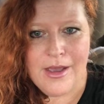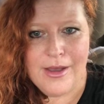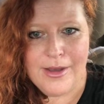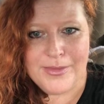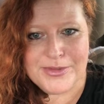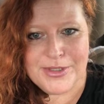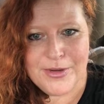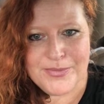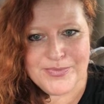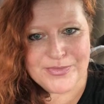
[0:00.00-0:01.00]

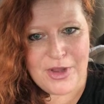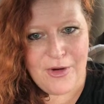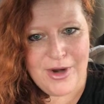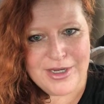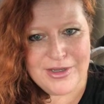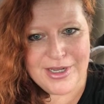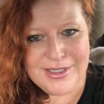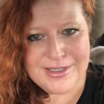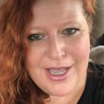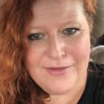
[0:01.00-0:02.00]
All right, you
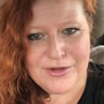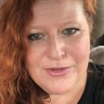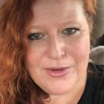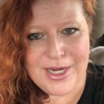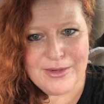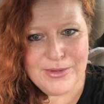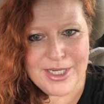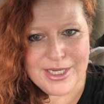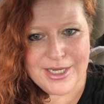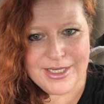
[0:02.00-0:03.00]
guys, have a great
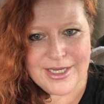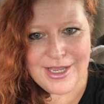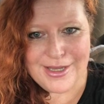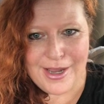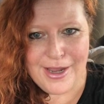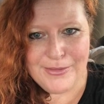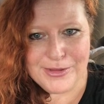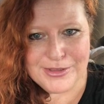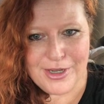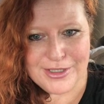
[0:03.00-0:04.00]
weekend, and I
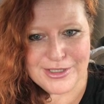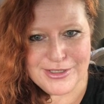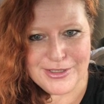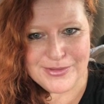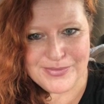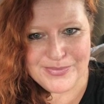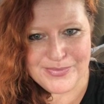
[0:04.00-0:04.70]
will talk to you soon.